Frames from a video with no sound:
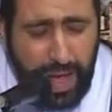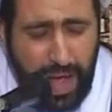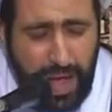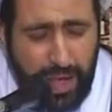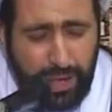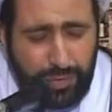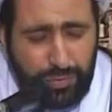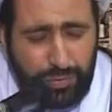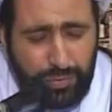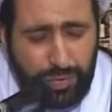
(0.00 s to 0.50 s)

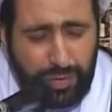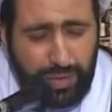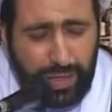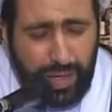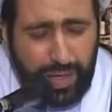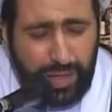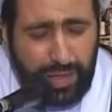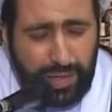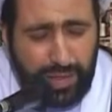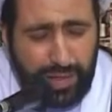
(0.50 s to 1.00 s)
and to
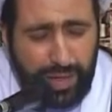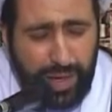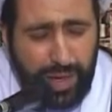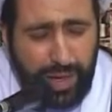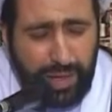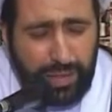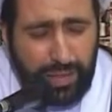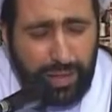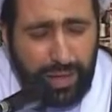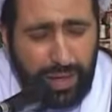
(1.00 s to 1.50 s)
the
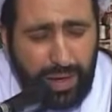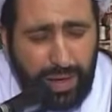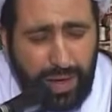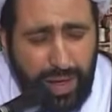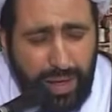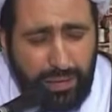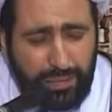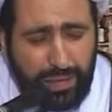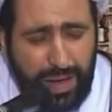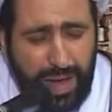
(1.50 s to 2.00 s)
great
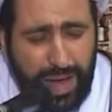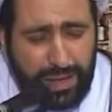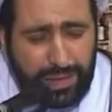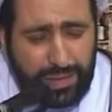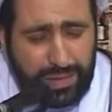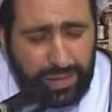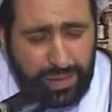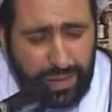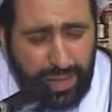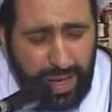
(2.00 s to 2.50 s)
love
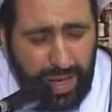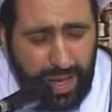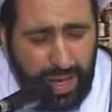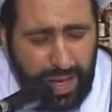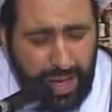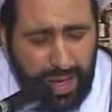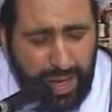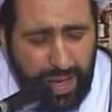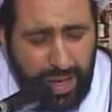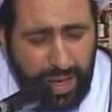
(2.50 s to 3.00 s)

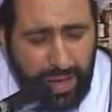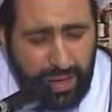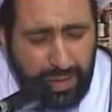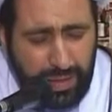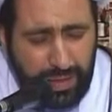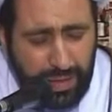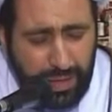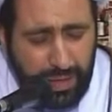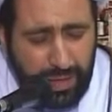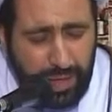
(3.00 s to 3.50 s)

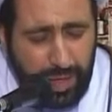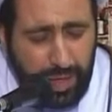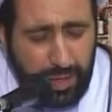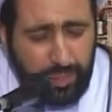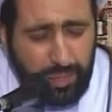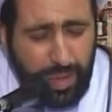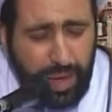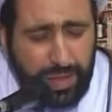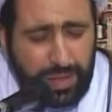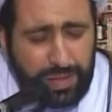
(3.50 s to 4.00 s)
Asghar.
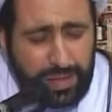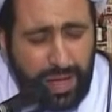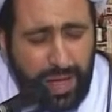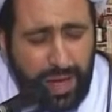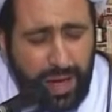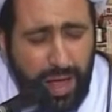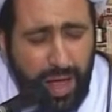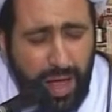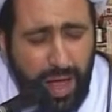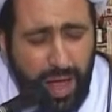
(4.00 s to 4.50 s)
My
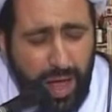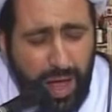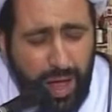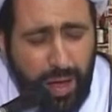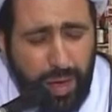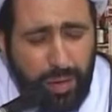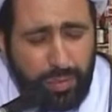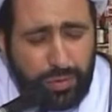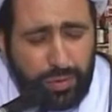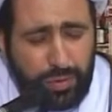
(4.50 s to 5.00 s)

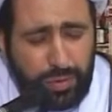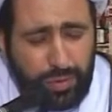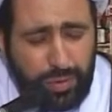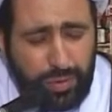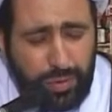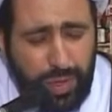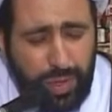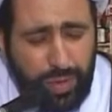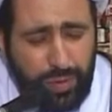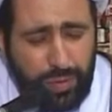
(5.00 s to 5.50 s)
salams to
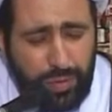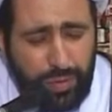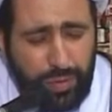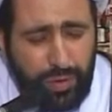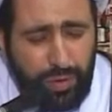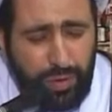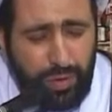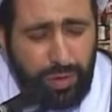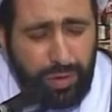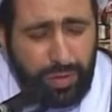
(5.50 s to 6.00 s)
the
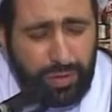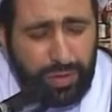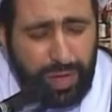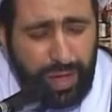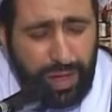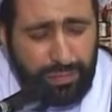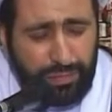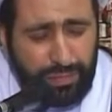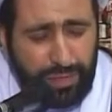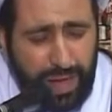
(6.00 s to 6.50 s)
throat
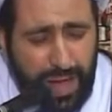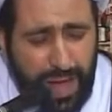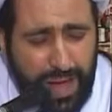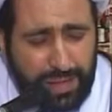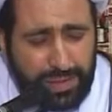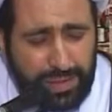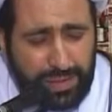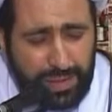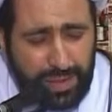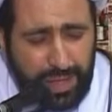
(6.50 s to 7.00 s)
of
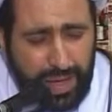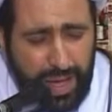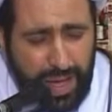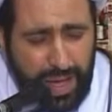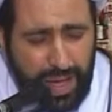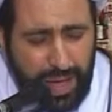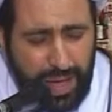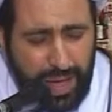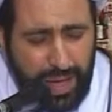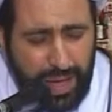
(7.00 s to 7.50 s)

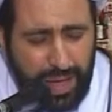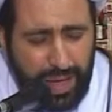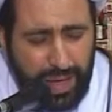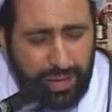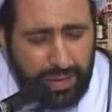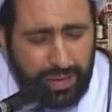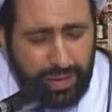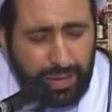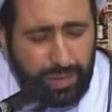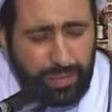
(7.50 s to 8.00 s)

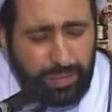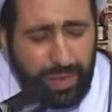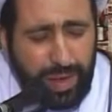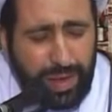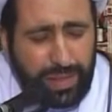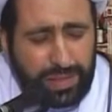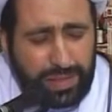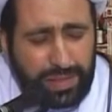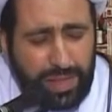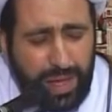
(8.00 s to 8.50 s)
Asghar.
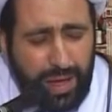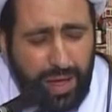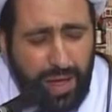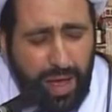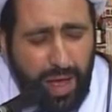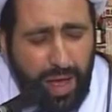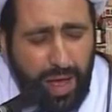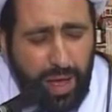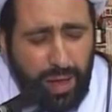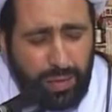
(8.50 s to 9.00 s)
My
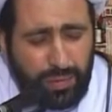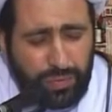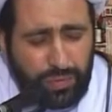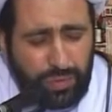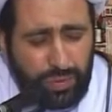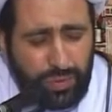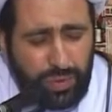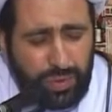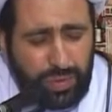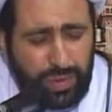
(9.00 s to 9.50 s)
salams
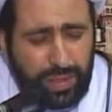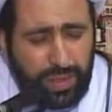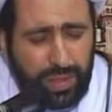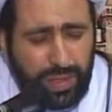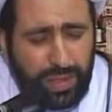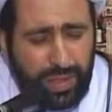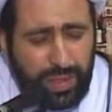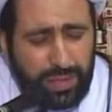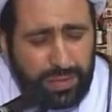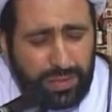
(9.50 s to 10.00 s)
to
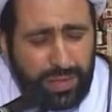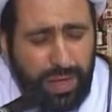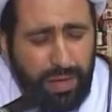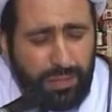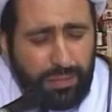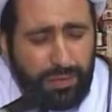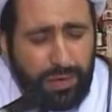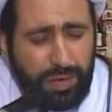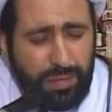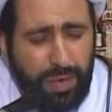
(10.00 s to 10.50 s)
tears
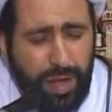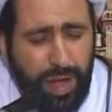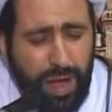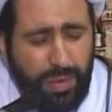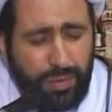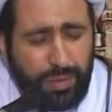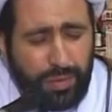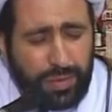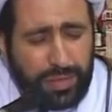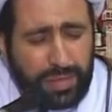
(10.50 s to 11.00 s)
of
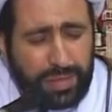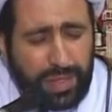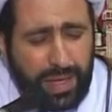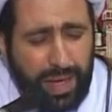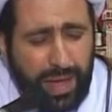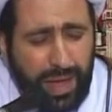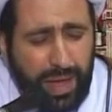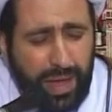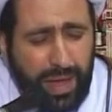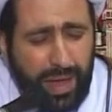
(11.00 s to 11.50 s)
Imam
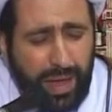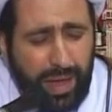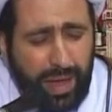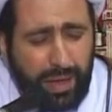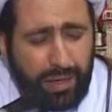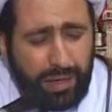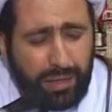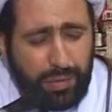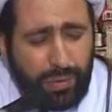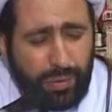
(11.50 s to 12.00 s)
Hussein